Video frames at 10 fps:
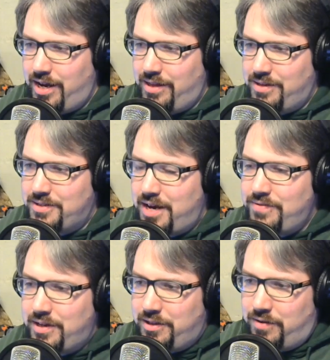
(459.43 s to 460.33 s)
and the
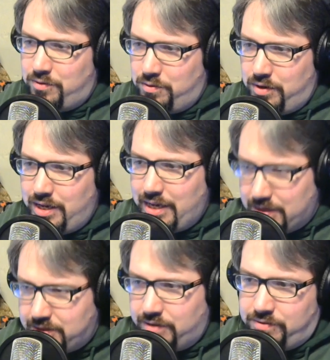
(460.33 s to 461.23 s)
safety level
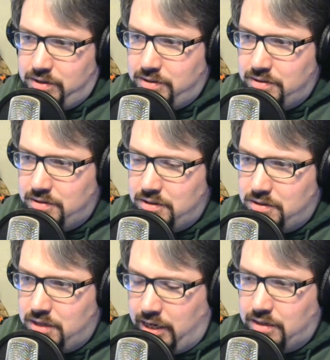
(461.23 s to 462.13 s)
is different. Mm-hmm.
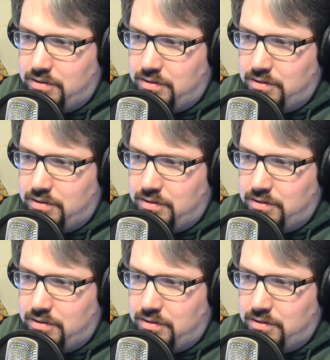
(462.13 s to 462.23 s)
Like,